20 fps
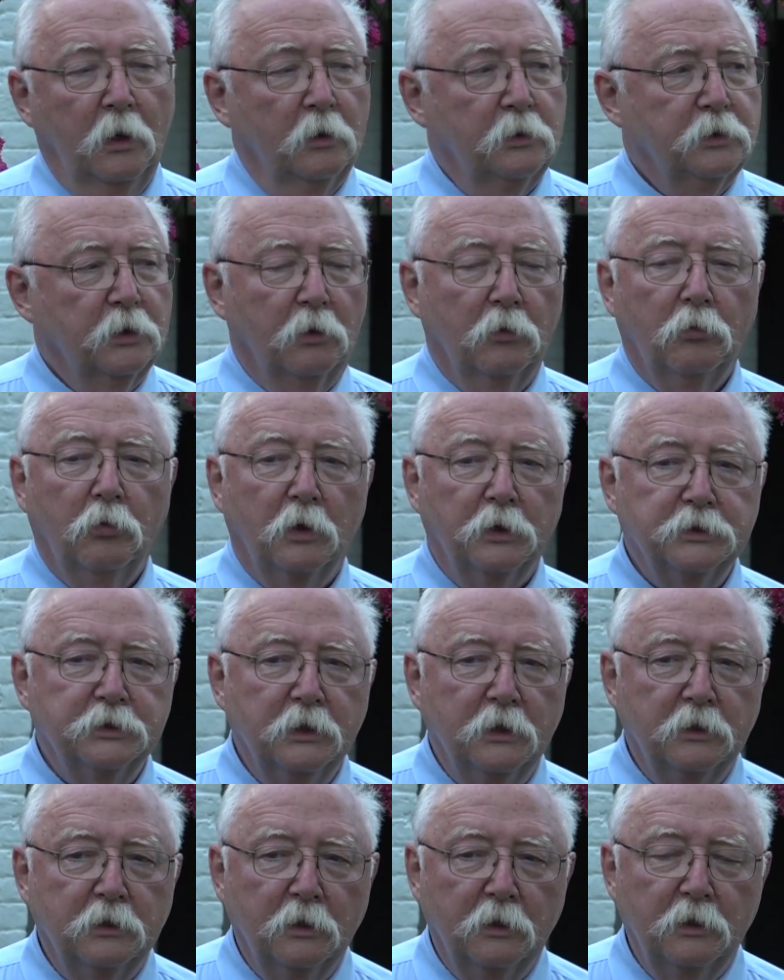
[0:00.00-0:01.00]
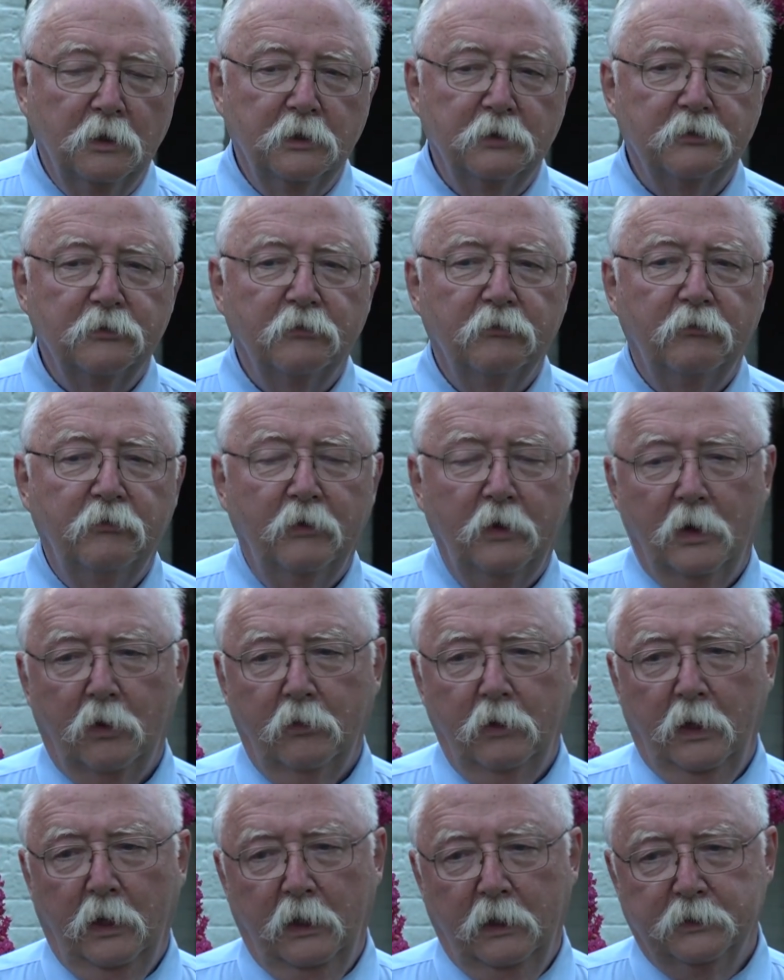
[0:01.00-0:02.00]
General Washington is
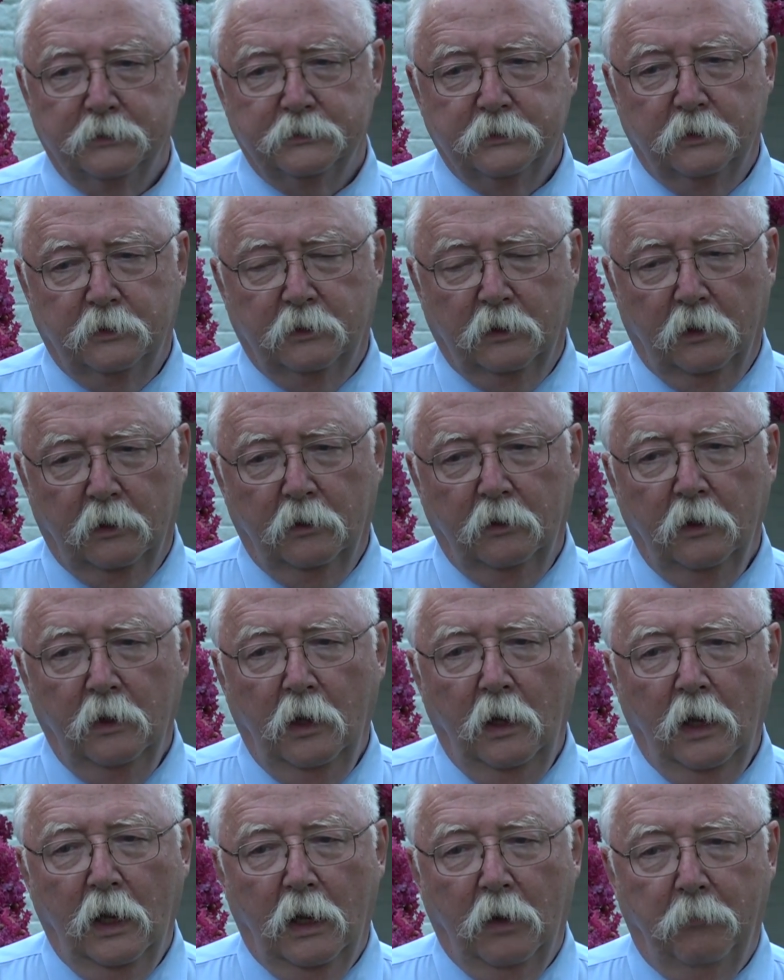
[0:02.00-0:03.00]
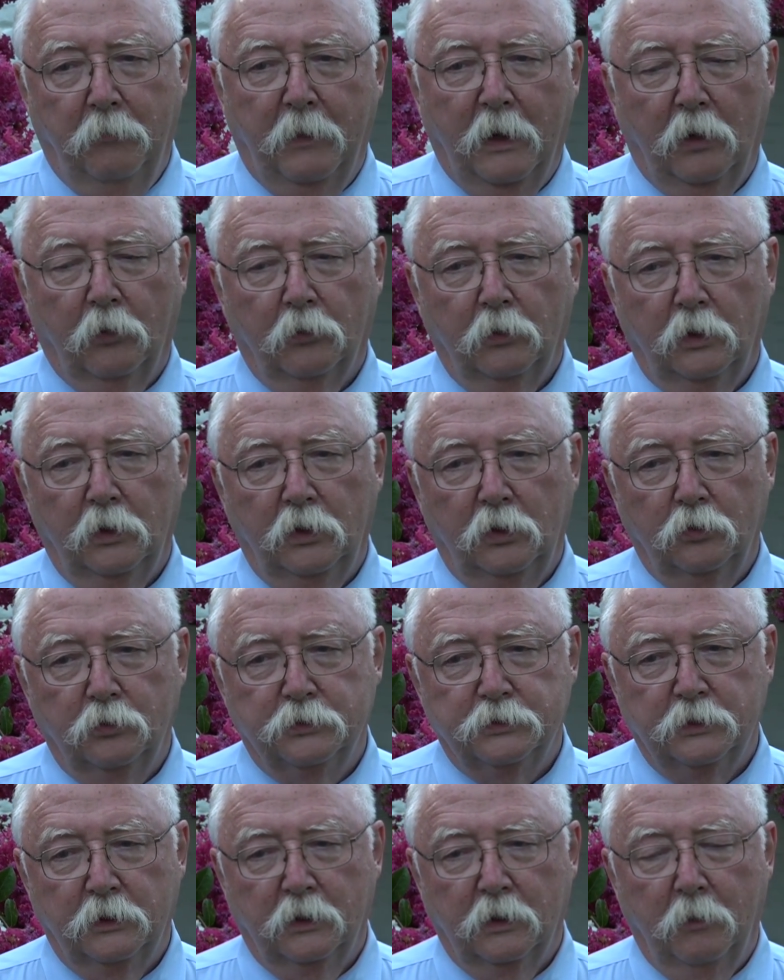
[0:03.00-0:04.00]
very hesitant about
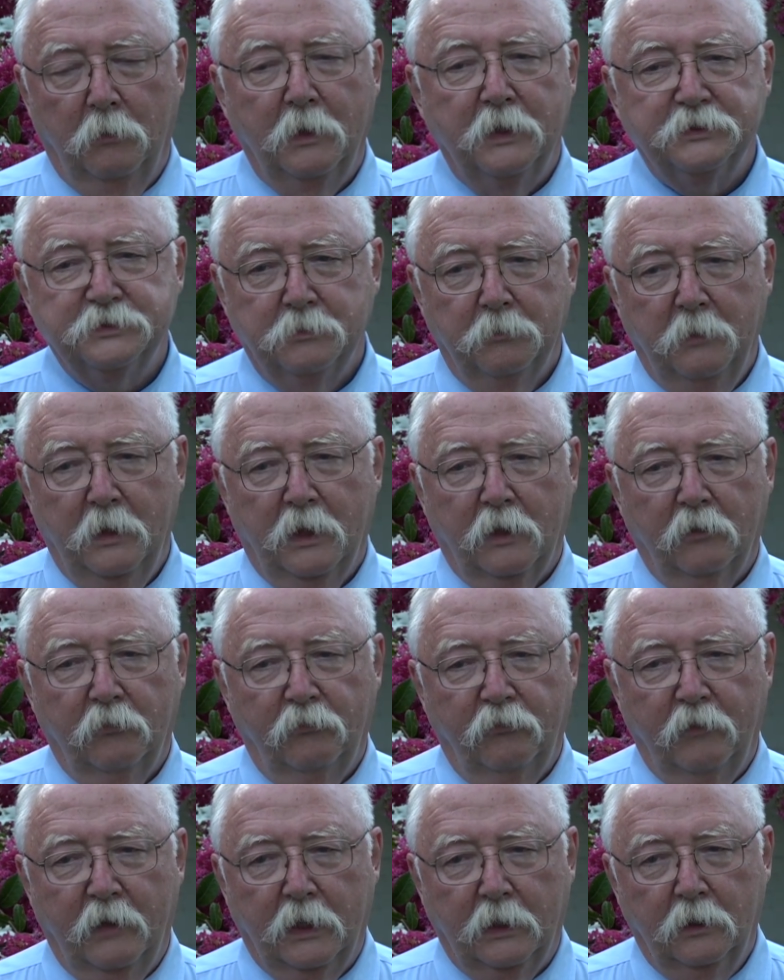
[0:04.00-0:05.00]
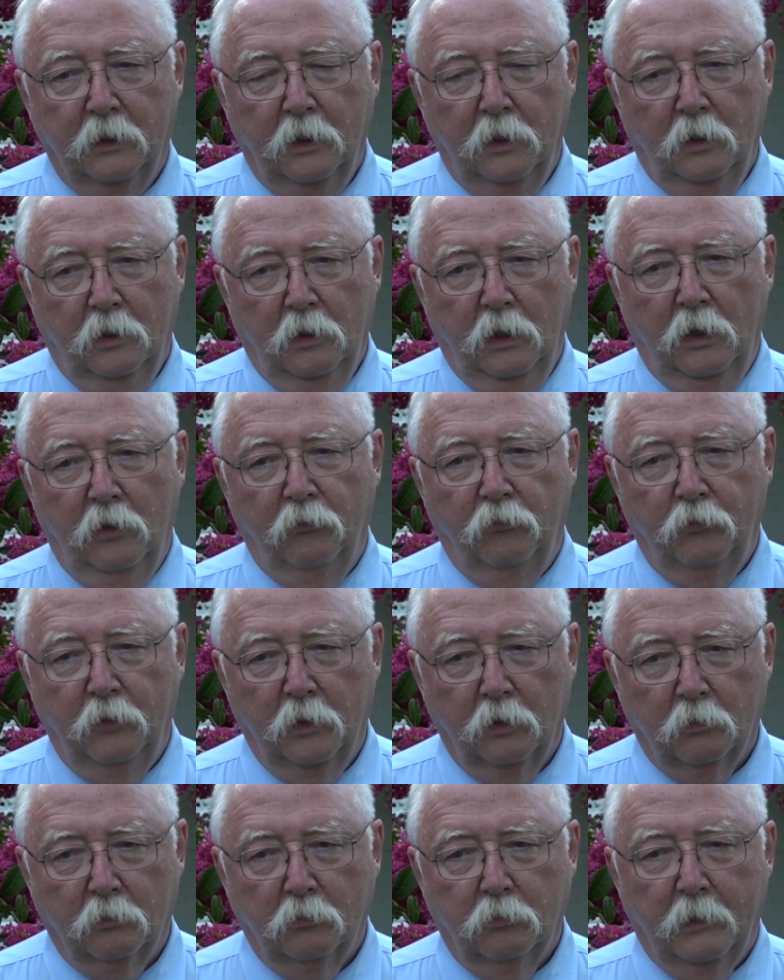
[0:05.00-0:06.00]
using them. As a matter of fact, if we
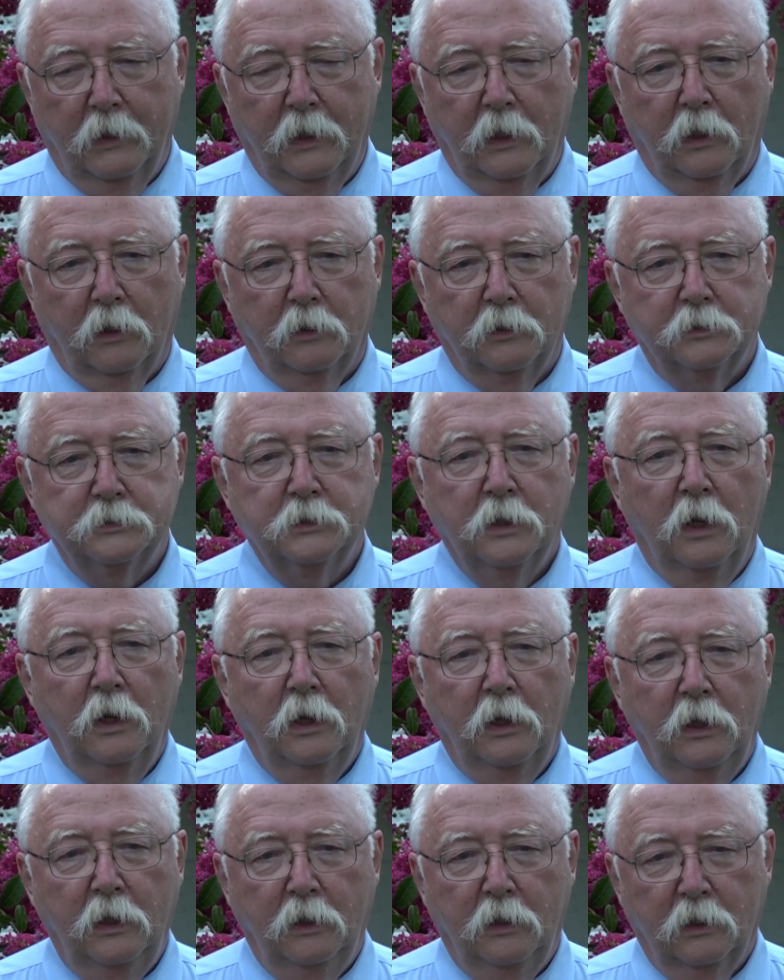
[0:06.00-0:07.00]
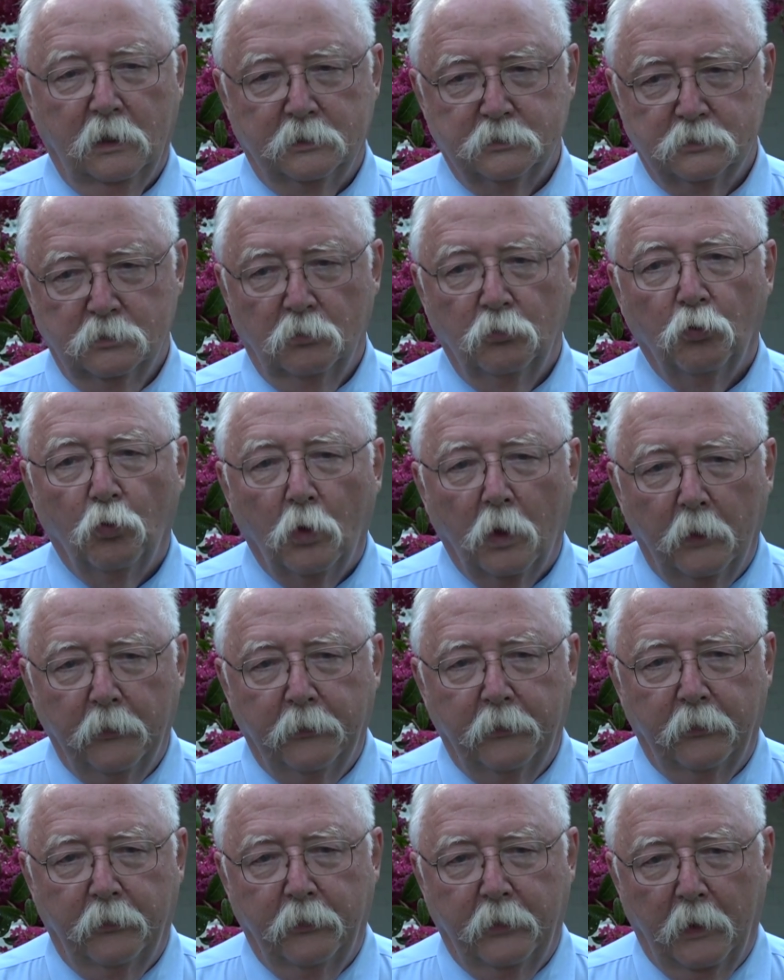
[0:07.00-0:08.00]
are quite honest, he doesn't want
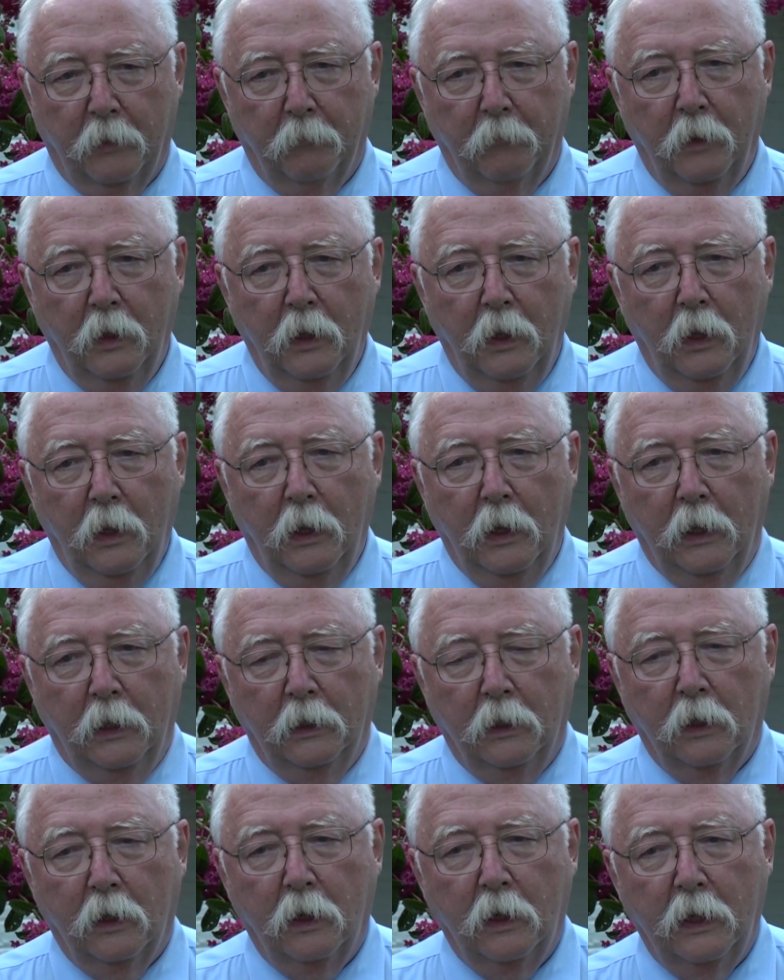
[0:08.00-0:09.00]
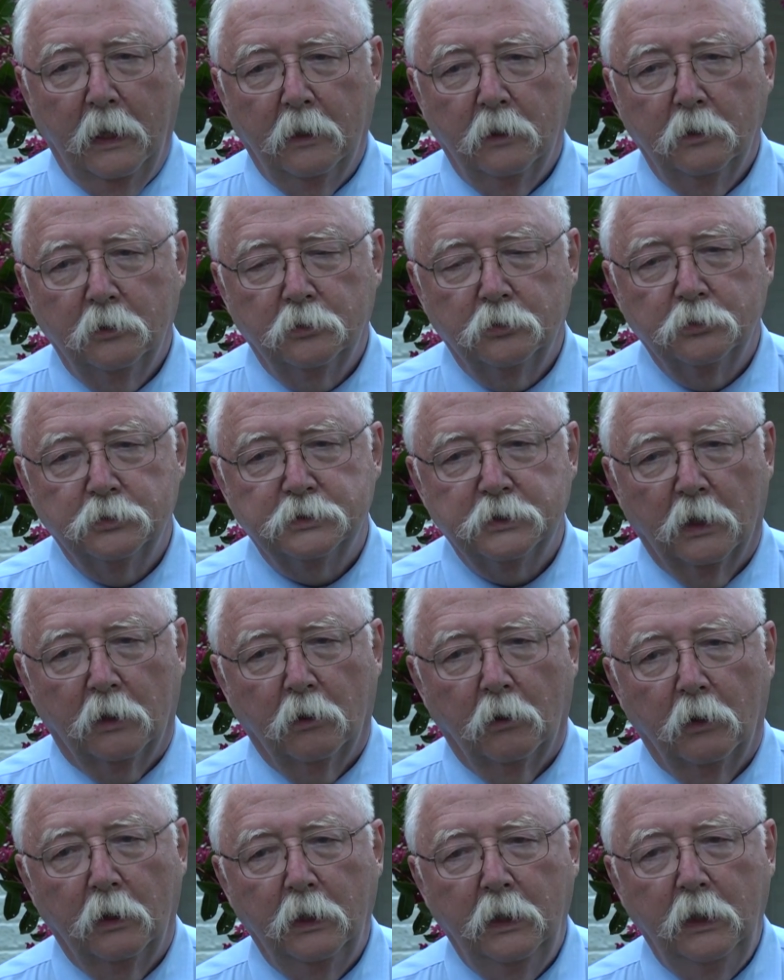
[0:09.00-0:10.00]
them. In a letter to
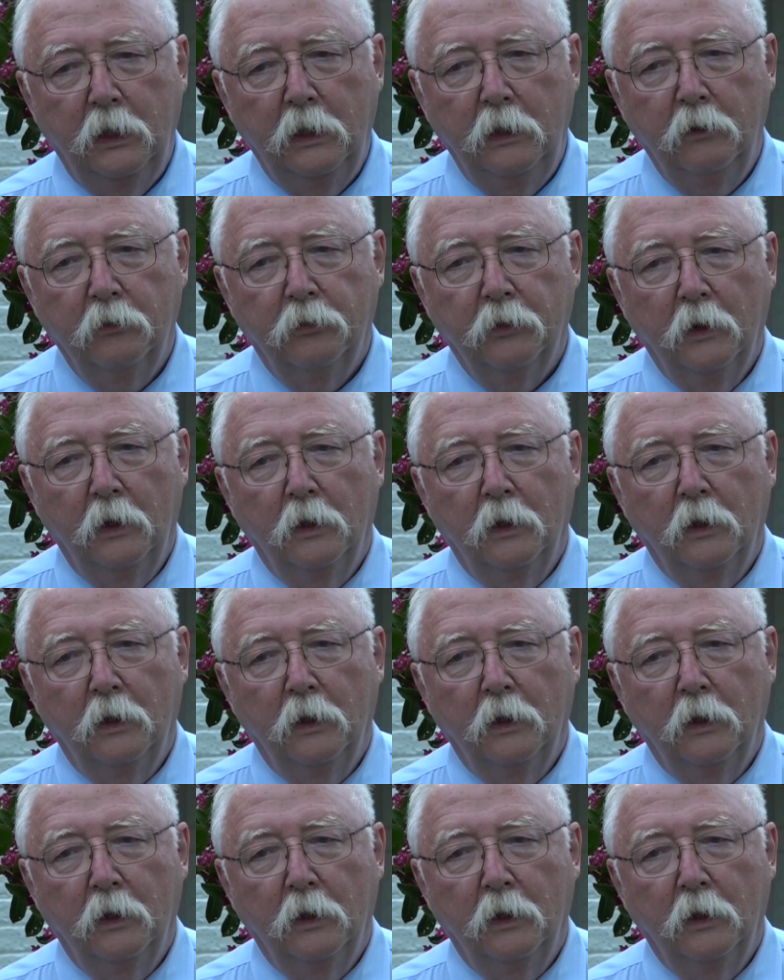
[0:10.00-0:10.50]
General Heath,